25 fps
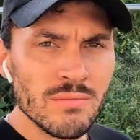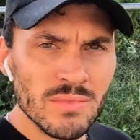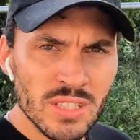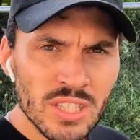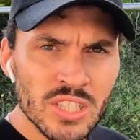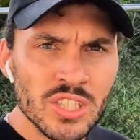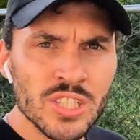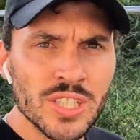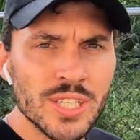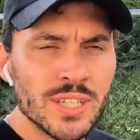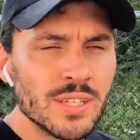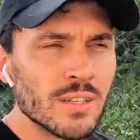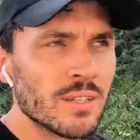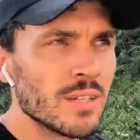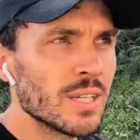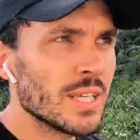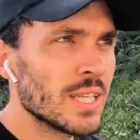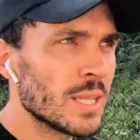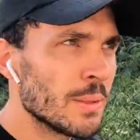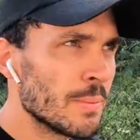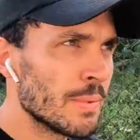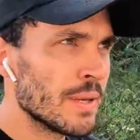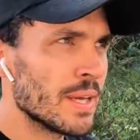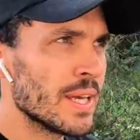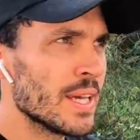this year
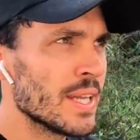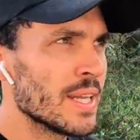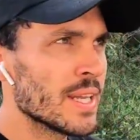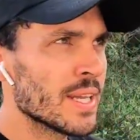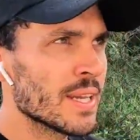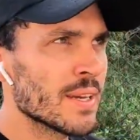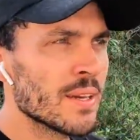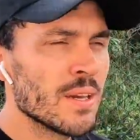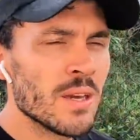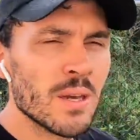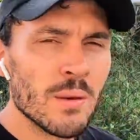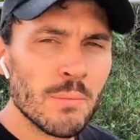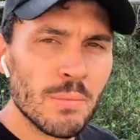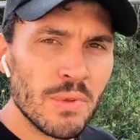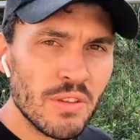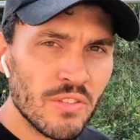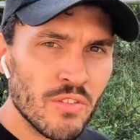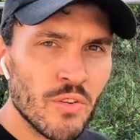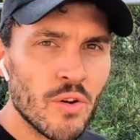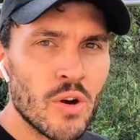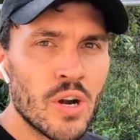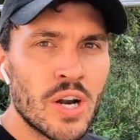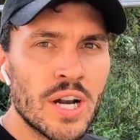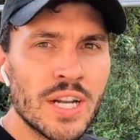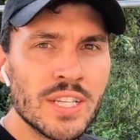in the beginning,
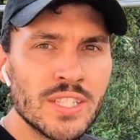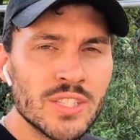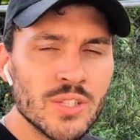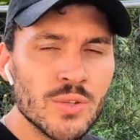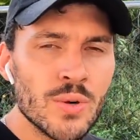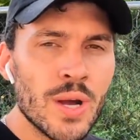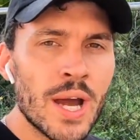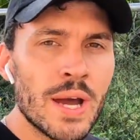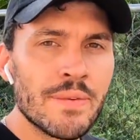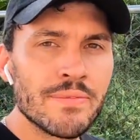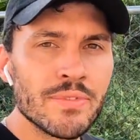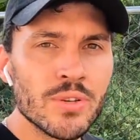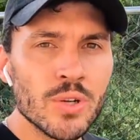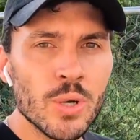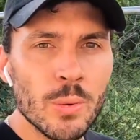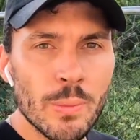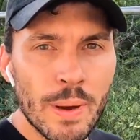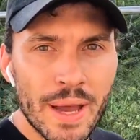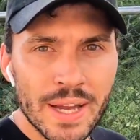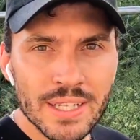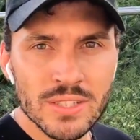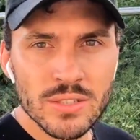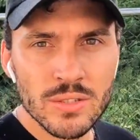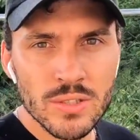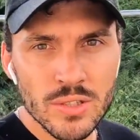before I do have to go
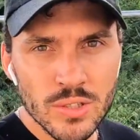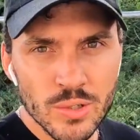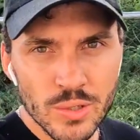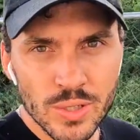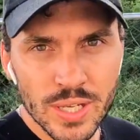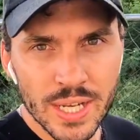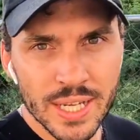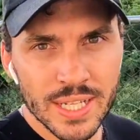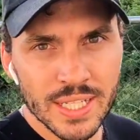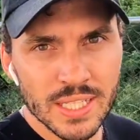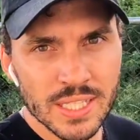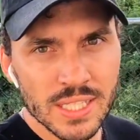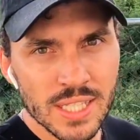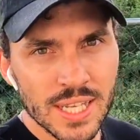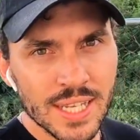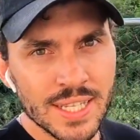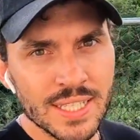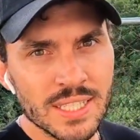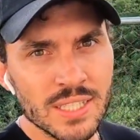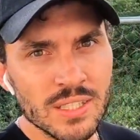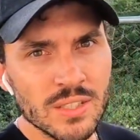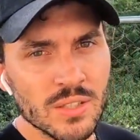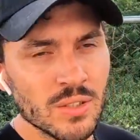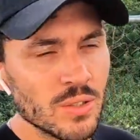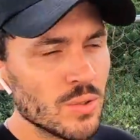back to the United
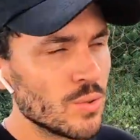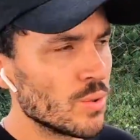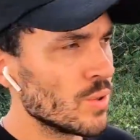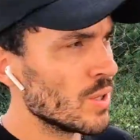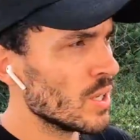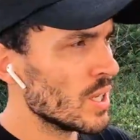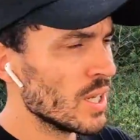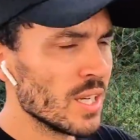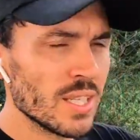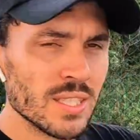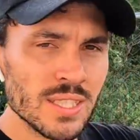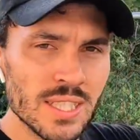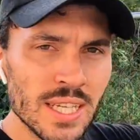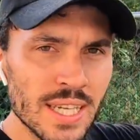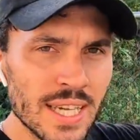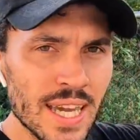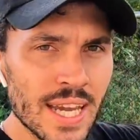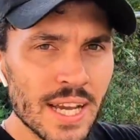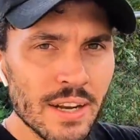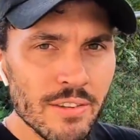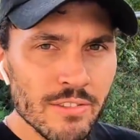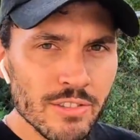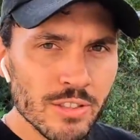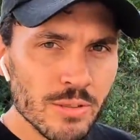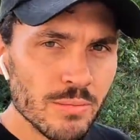States to take
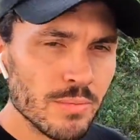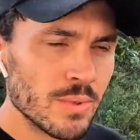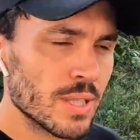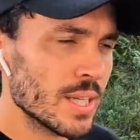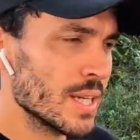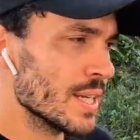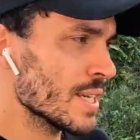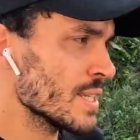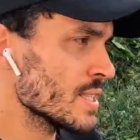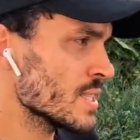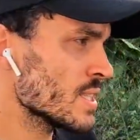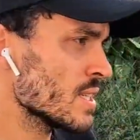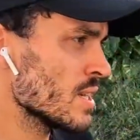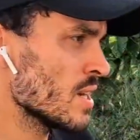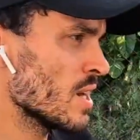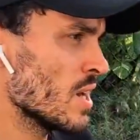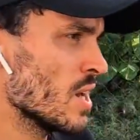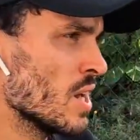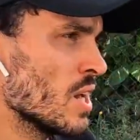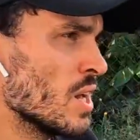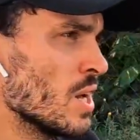care of some things.